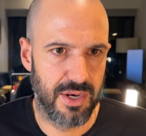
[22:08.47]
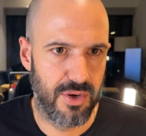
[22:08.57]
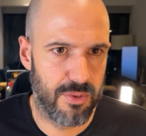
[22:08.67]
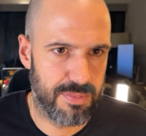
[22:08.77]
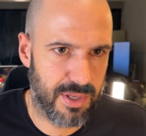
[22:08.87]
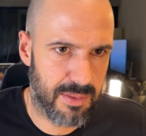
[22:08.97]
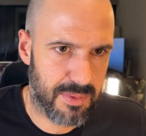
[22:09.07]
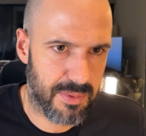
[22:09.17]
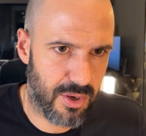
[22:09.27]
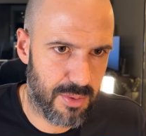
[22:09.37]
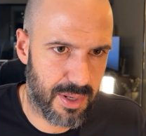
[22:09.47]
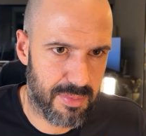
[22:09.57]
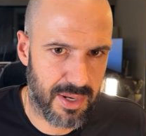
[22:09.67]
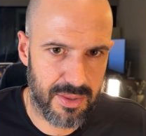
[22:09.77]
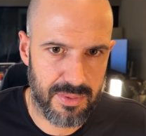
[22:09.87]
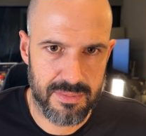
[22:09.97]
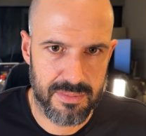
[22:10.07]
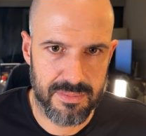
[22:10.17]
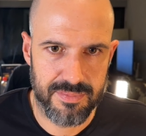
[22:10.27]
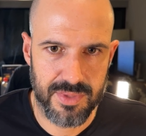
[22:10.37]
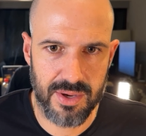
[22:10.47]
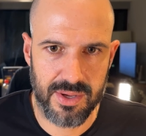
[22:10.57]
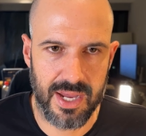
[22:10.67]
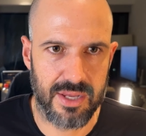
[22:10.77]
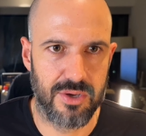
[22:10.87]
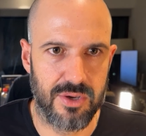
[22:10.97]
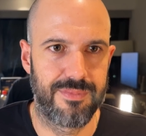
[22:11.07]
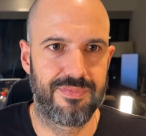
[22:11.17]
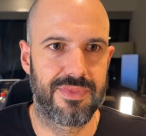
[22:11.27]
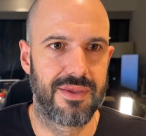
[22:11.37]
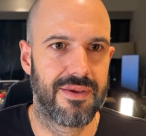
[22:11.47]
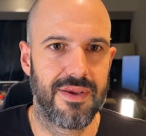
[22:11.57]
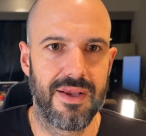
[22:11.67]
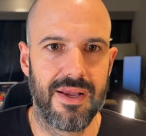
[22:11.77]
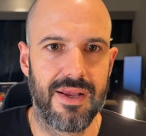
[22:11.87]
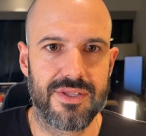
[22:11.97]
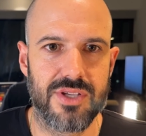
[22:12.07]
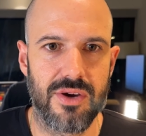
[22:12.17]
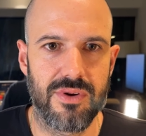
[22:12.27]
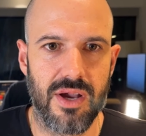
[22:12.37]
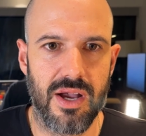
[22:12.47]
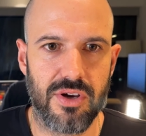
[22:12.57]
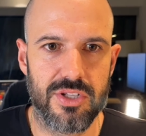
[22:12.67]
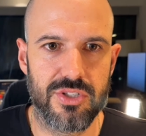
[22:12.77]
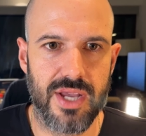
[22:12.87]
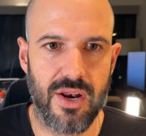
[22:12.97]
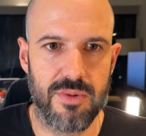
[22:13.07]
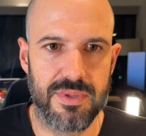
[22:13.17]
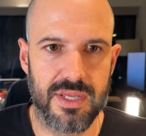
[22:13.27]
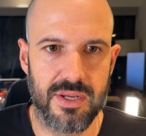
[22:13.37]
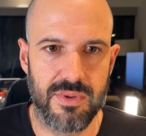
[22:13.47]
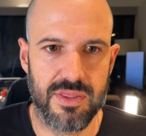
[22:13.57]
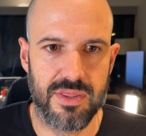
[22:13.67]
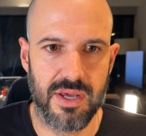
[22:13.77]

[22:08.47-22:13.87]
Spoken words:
Nope, I'm going to open up another one. Okay, cool. So I've got a chat open here with